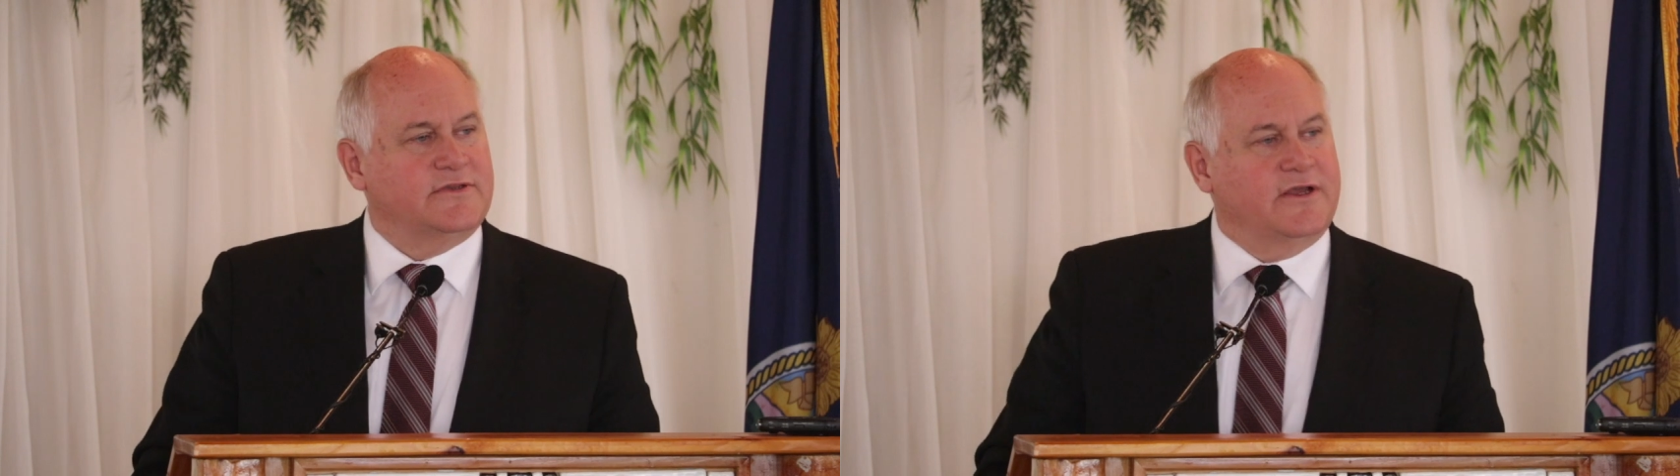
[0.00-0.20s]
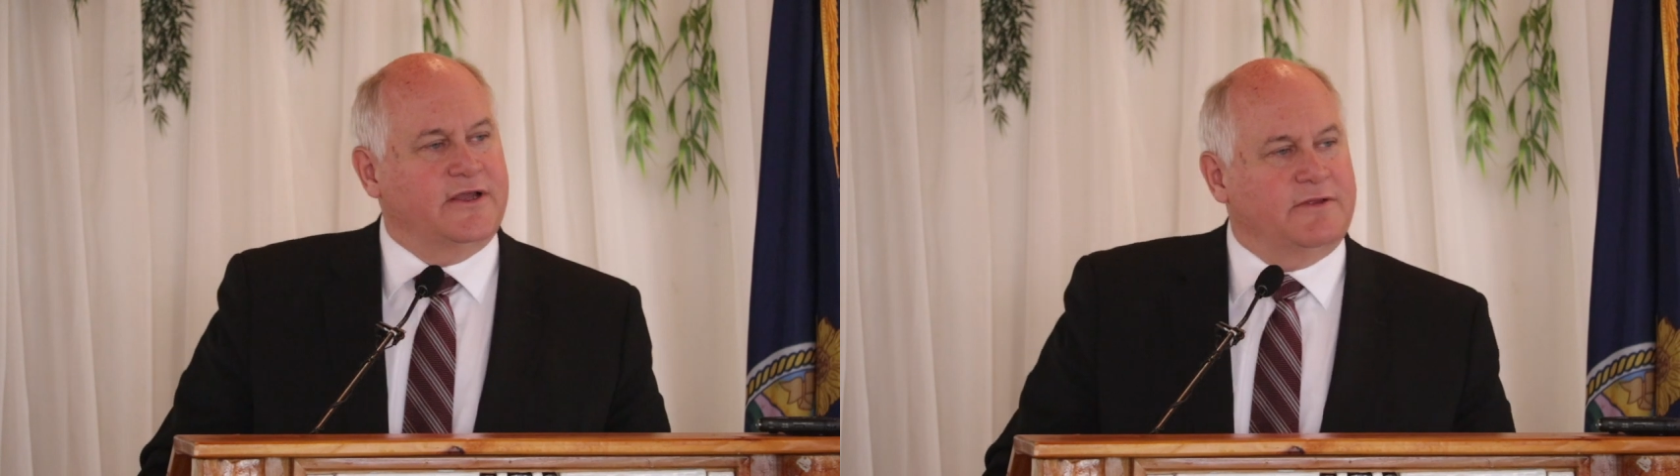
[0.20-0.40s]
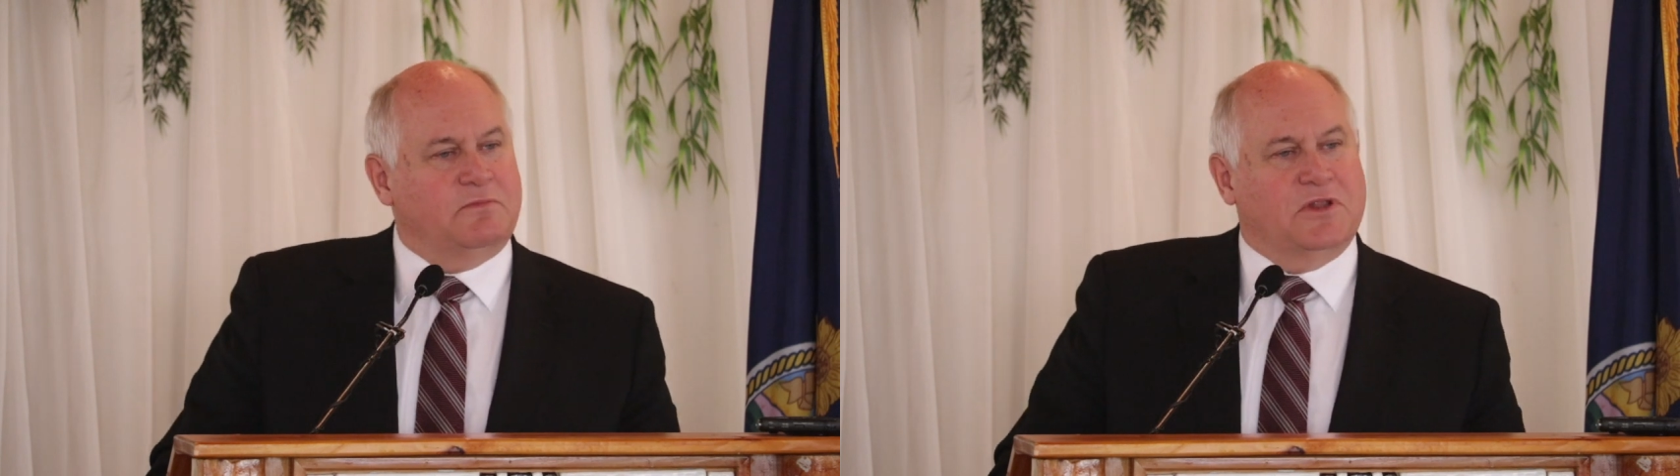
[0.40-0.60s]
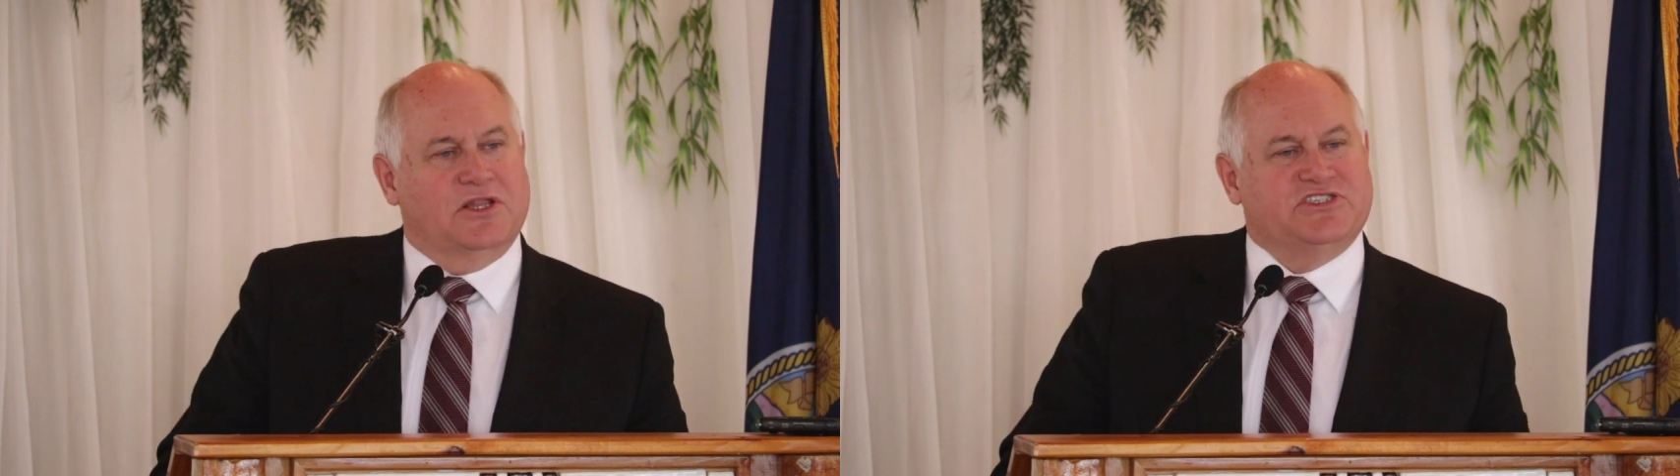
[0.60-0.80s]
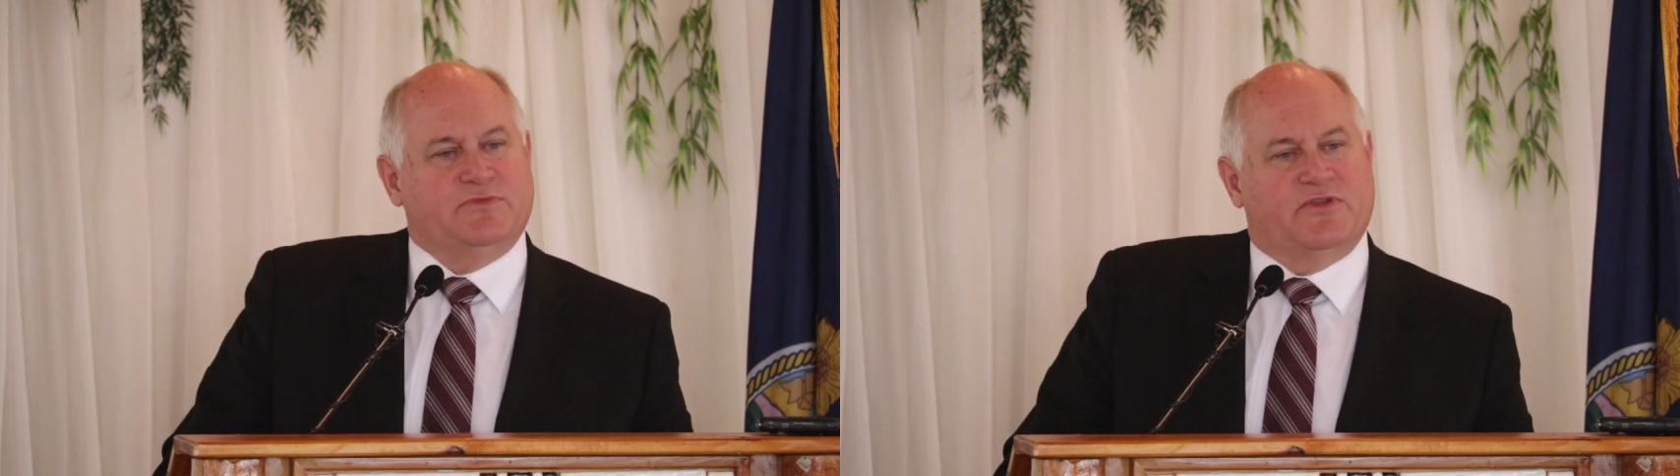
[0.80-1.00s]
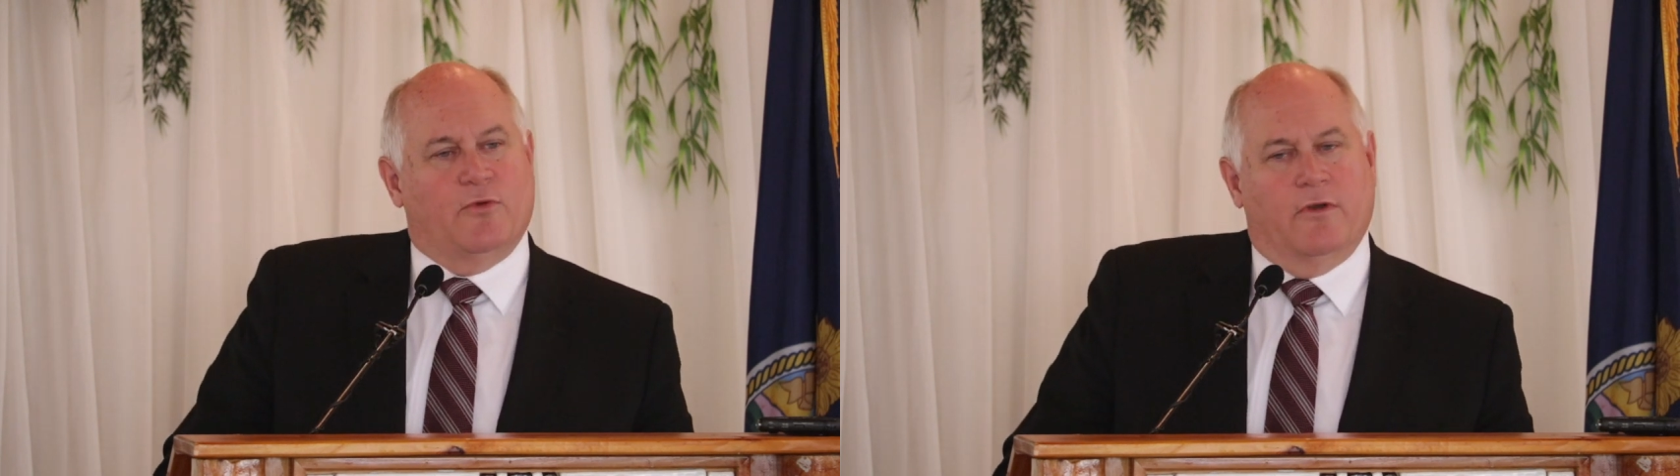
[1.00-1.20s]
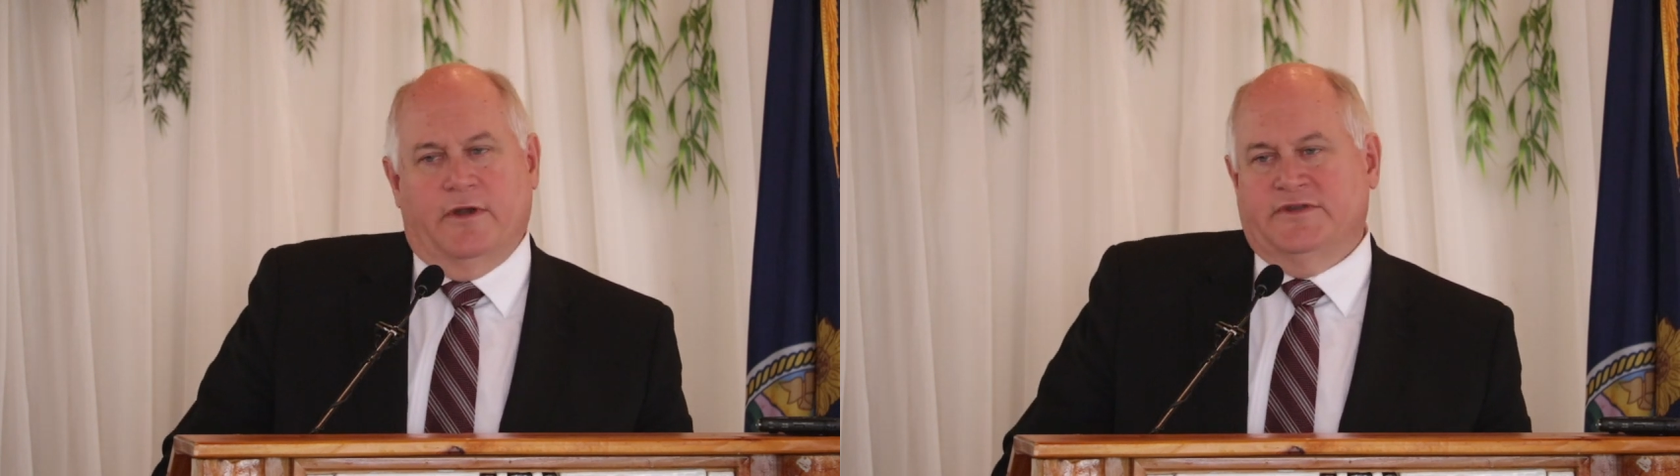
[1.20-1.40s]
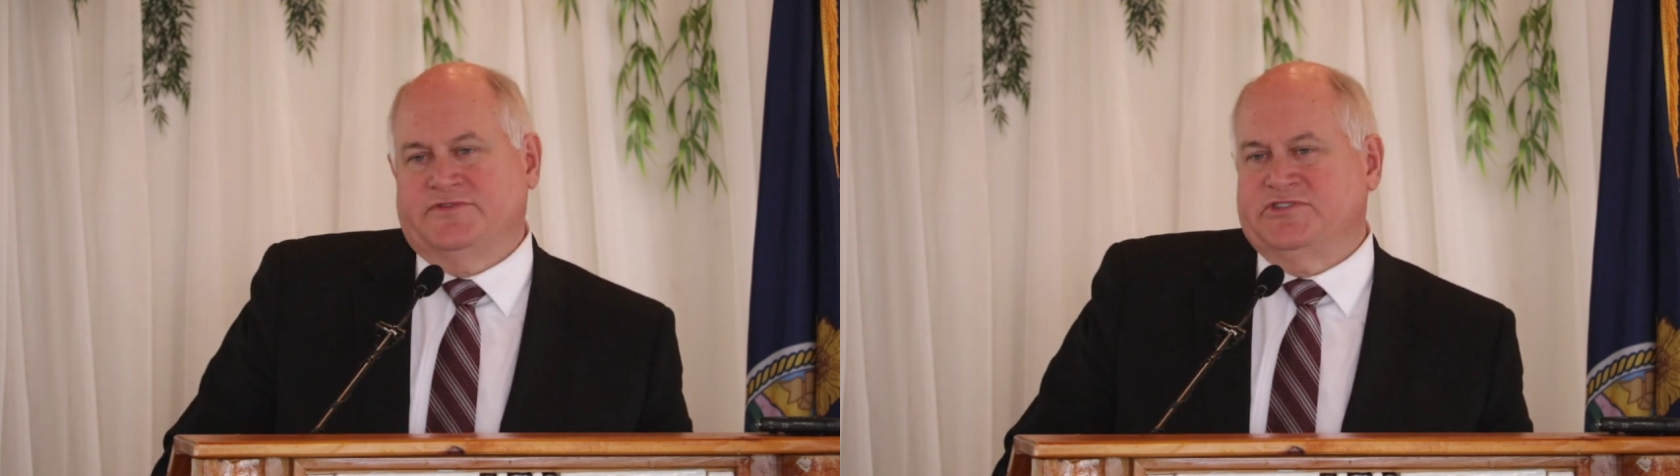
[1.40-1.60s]
Uh, Elizabeth
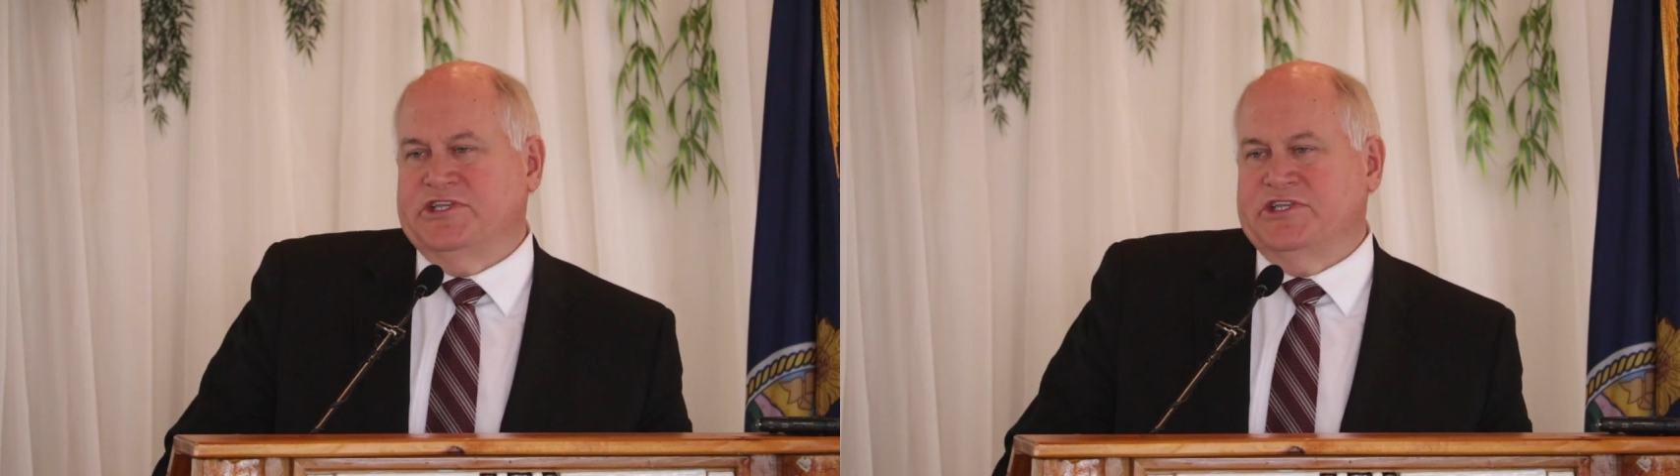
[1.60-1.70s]
Warren,